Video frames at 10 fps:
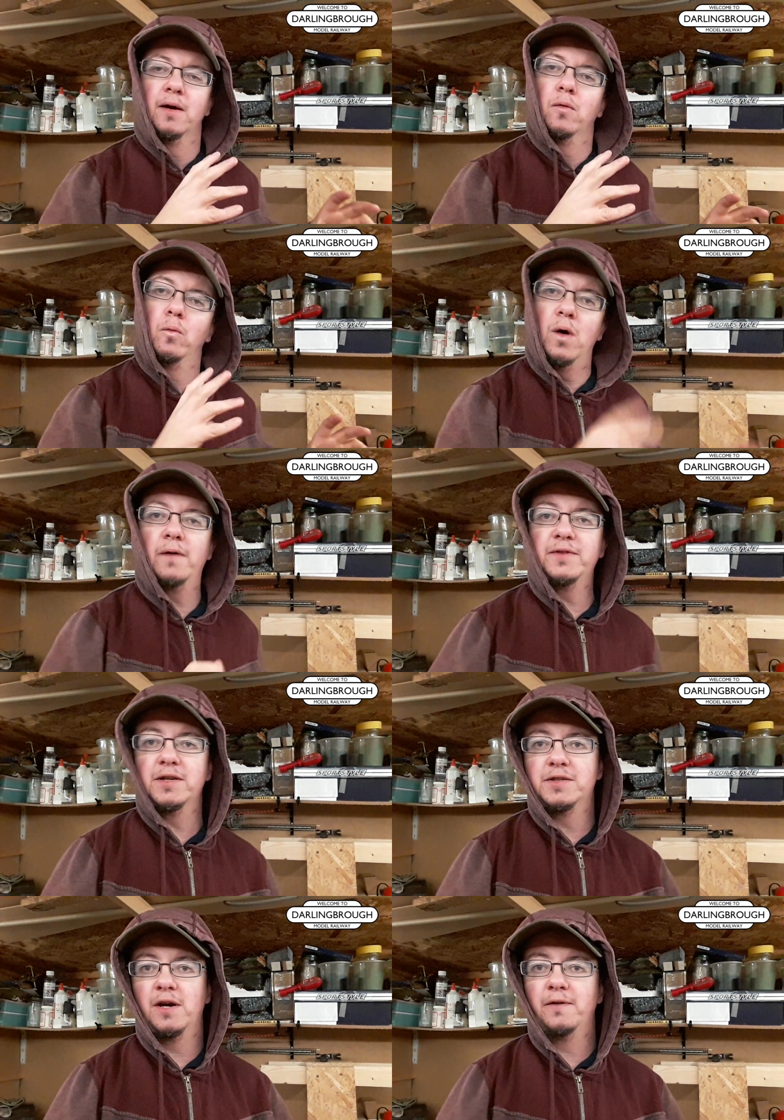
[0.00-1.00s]
what I've
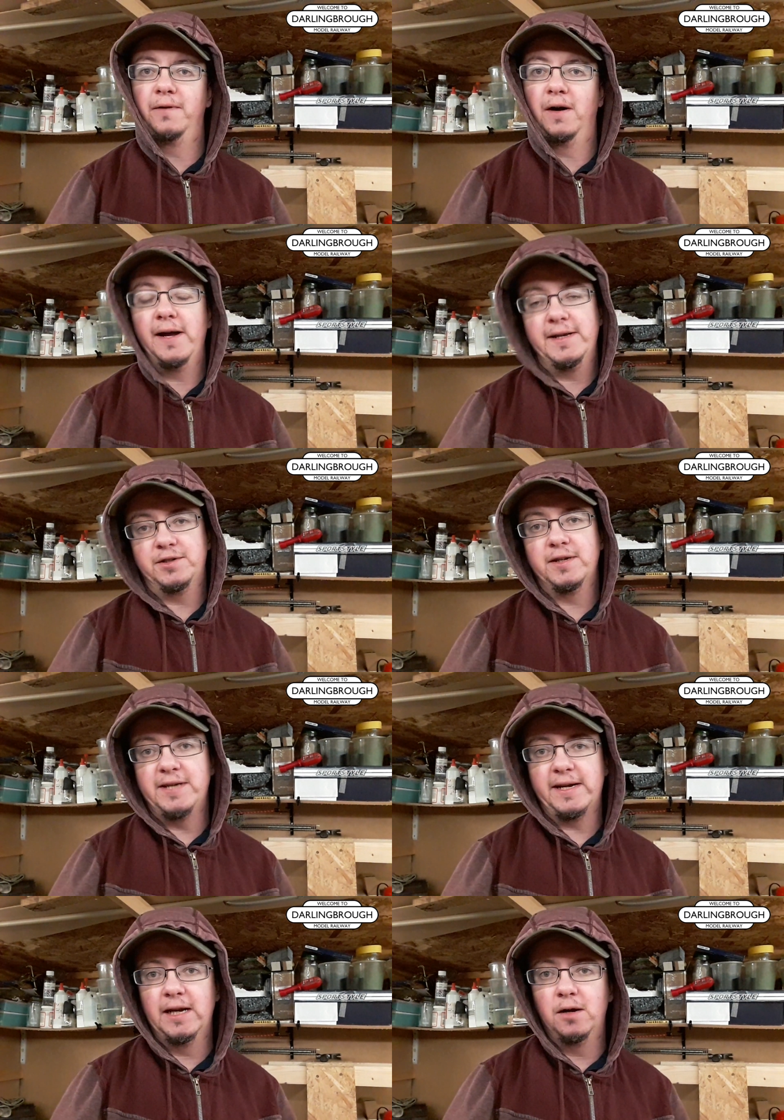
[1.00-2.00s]
done so far is going to
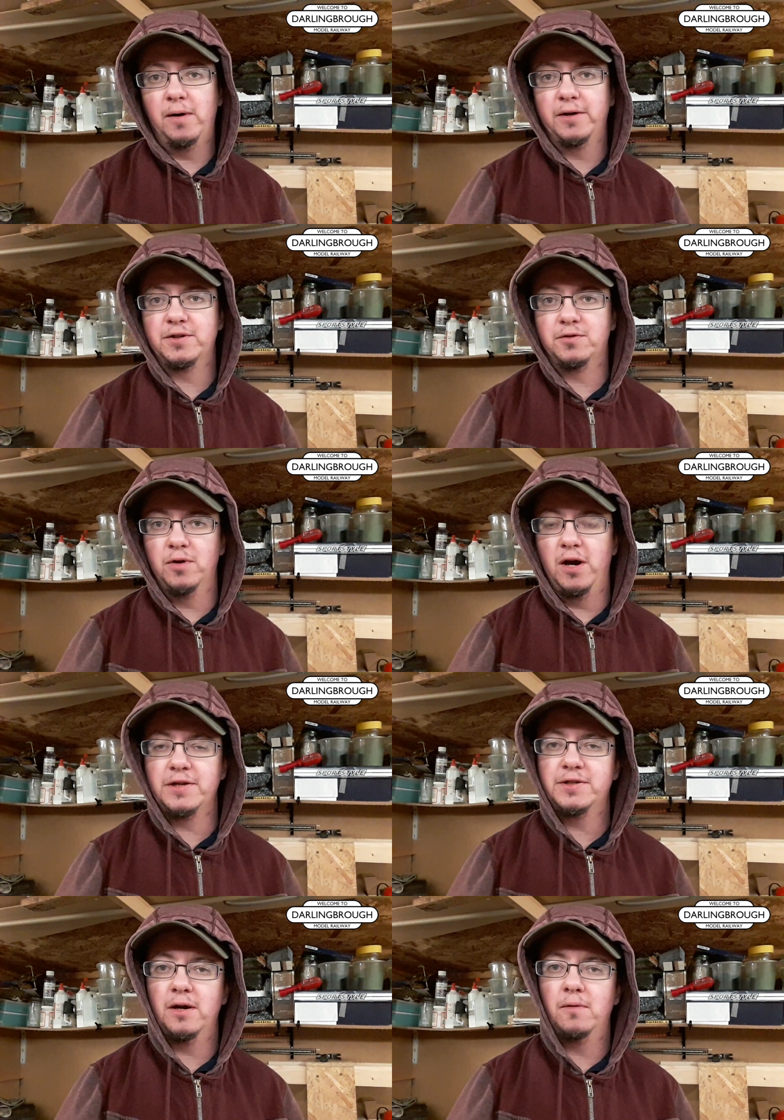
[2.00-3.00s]
take a little while to dry
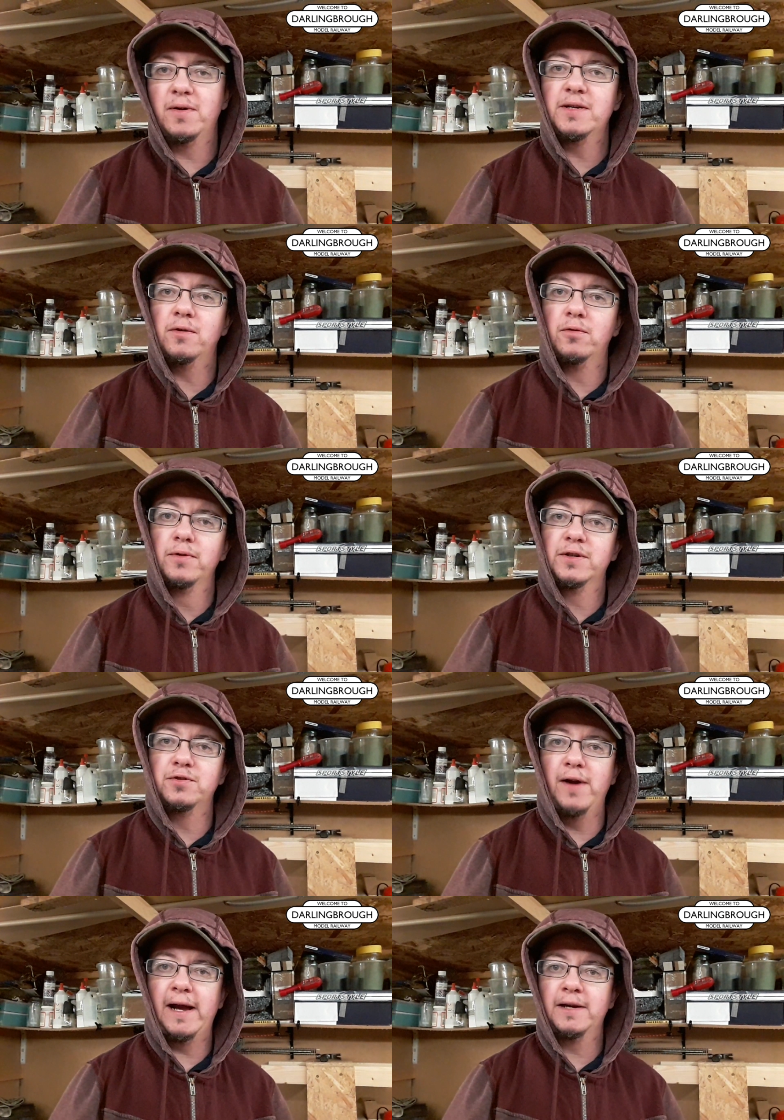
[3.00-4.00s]
so I want all the
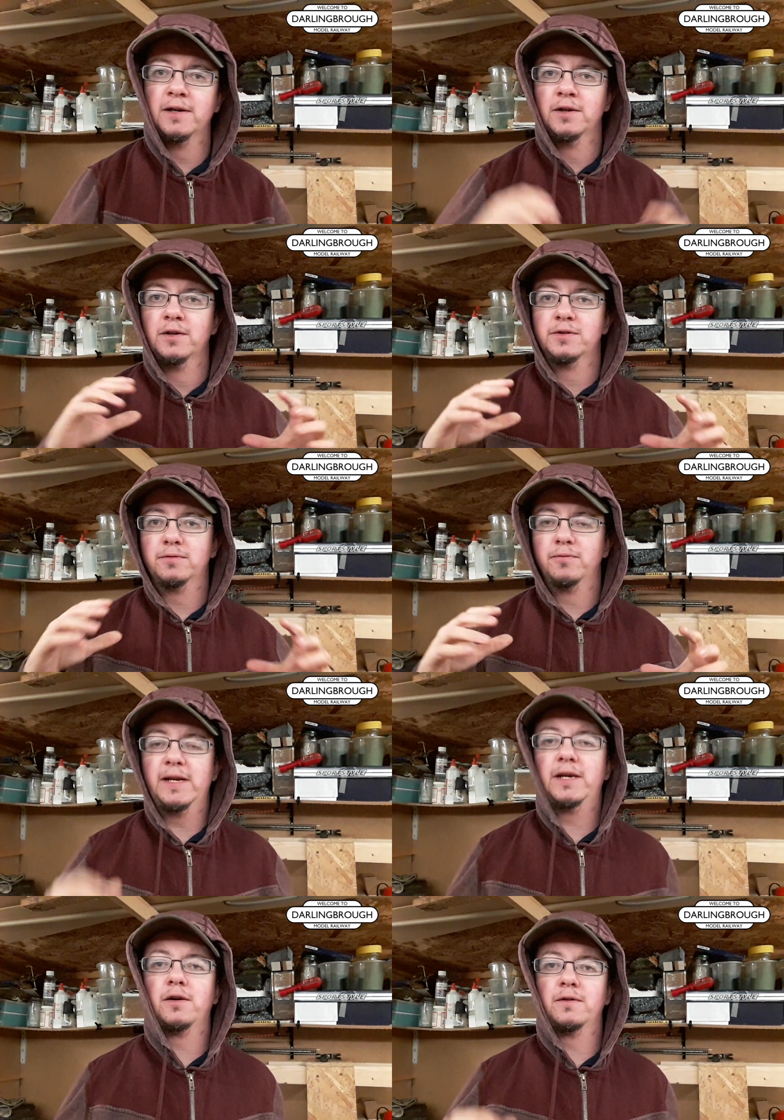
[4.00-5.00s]
track to
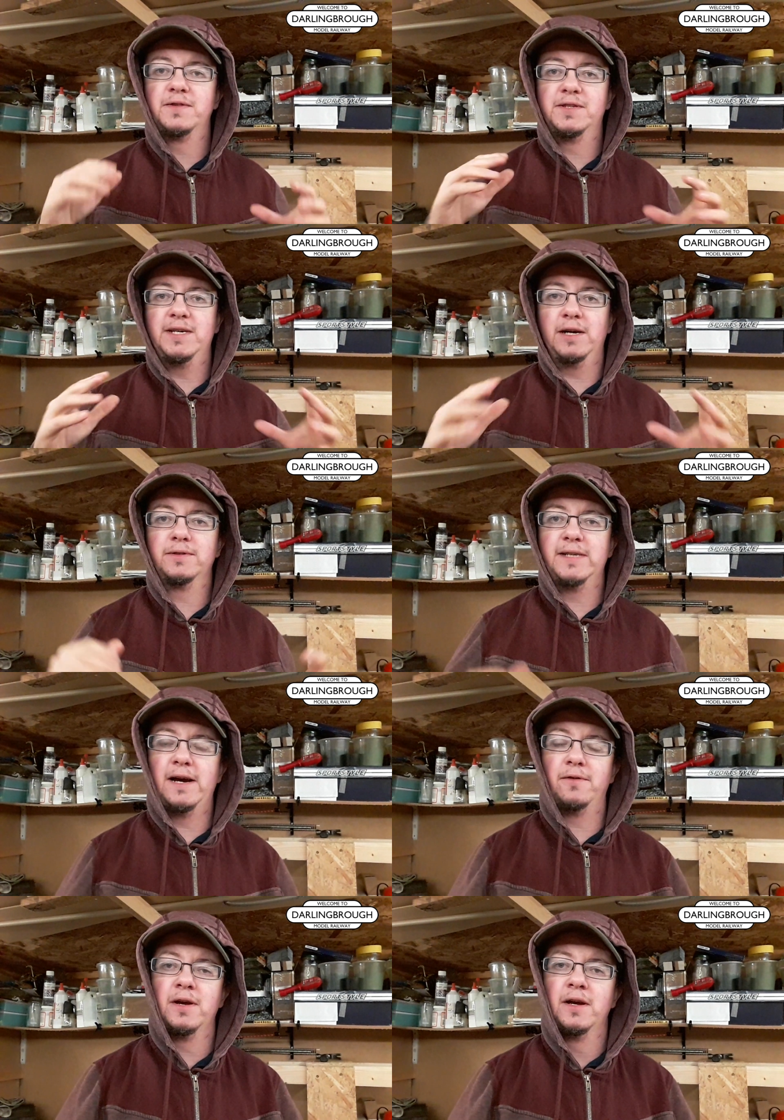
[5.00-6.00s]
really kind of settle
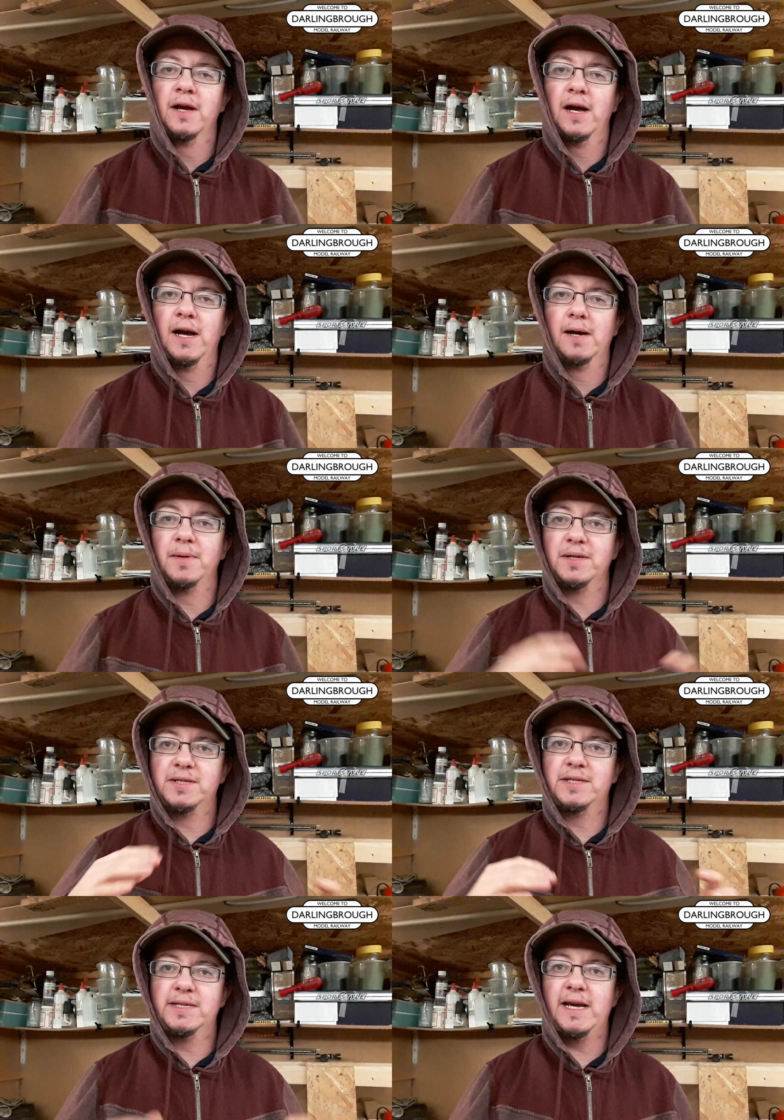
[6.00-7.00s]
down um, and
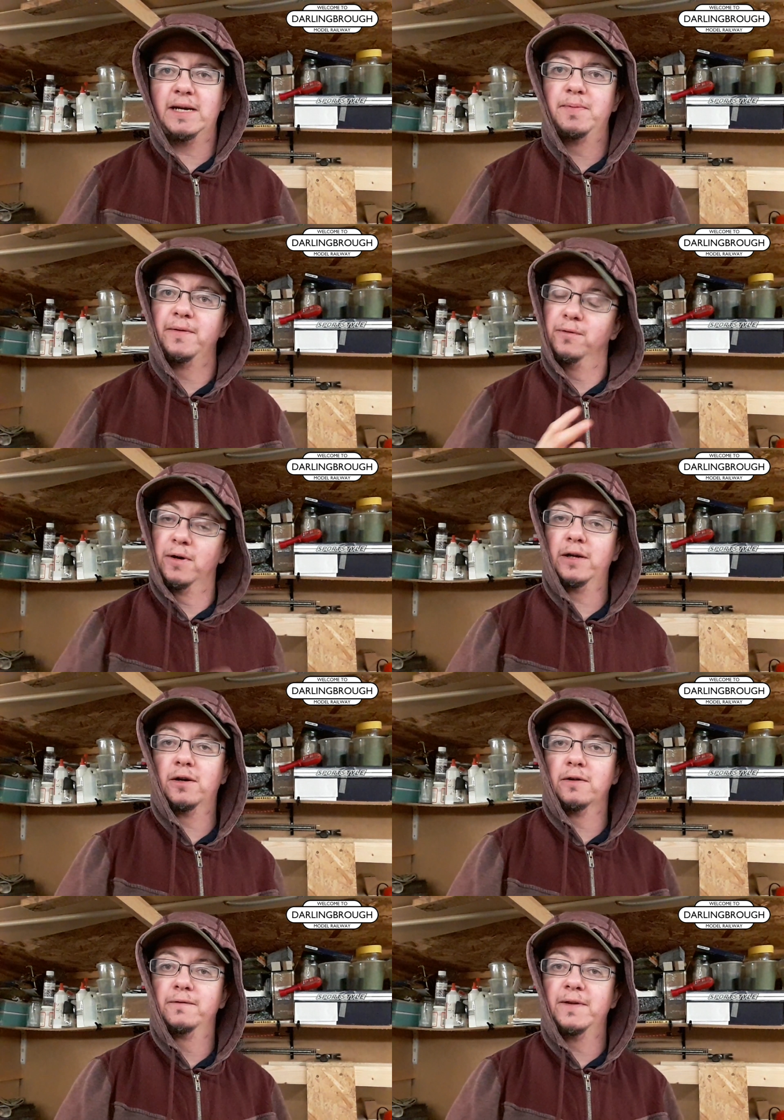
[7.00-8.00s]
stick before I
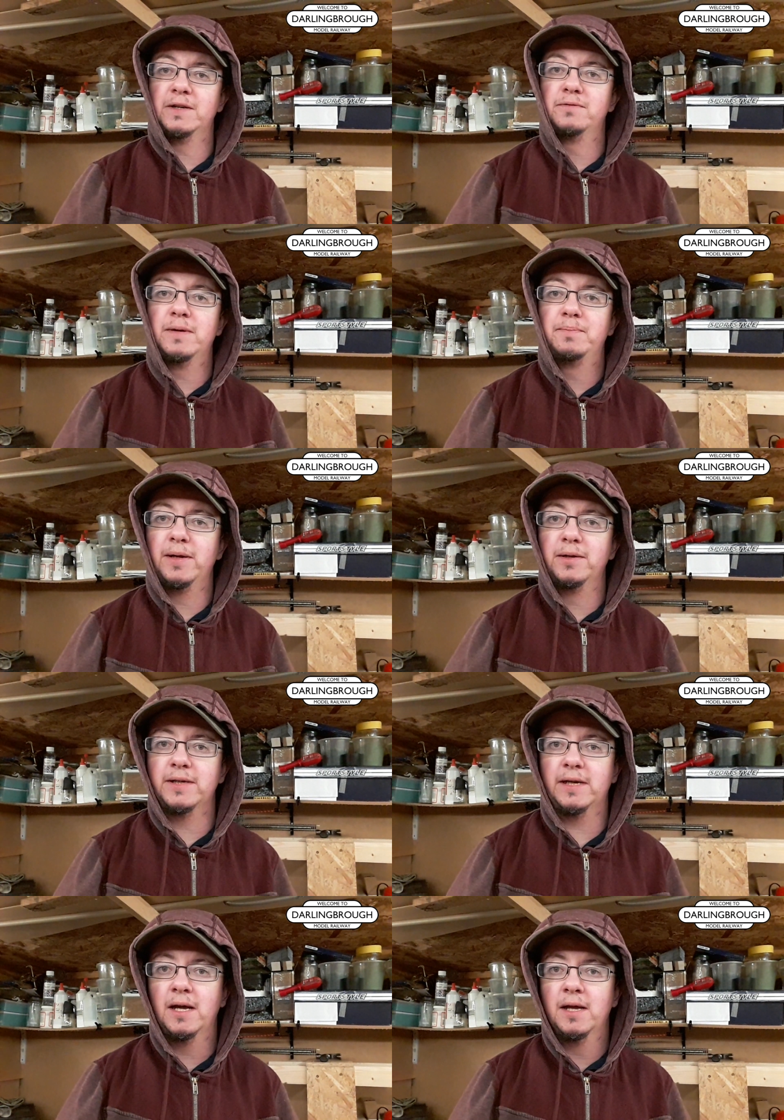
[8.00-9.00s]
kind of finish
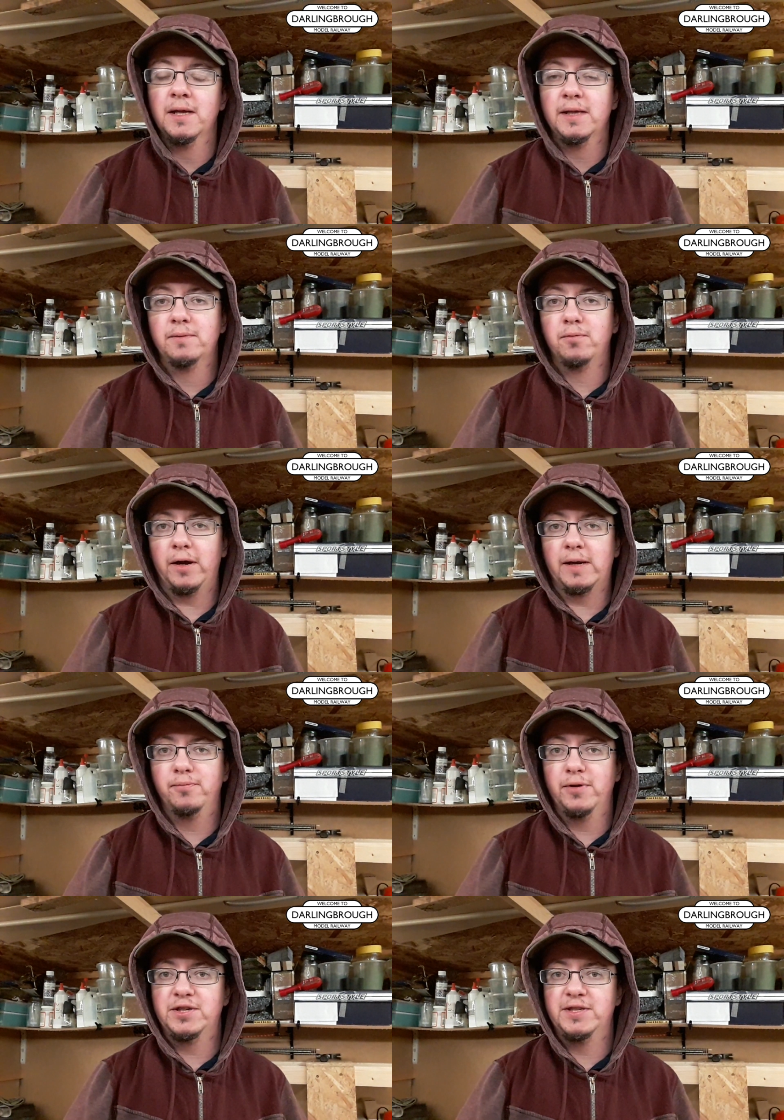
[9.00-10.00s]
rebuilding the Rocky
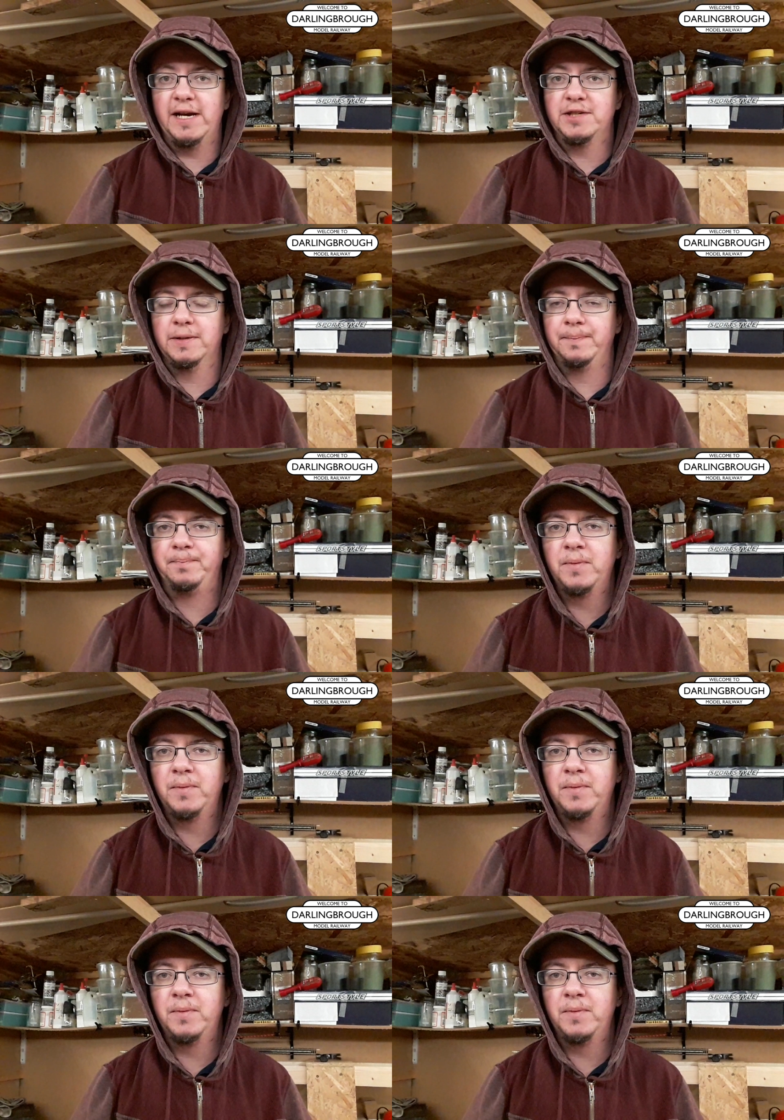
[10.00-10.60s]
Bridge section.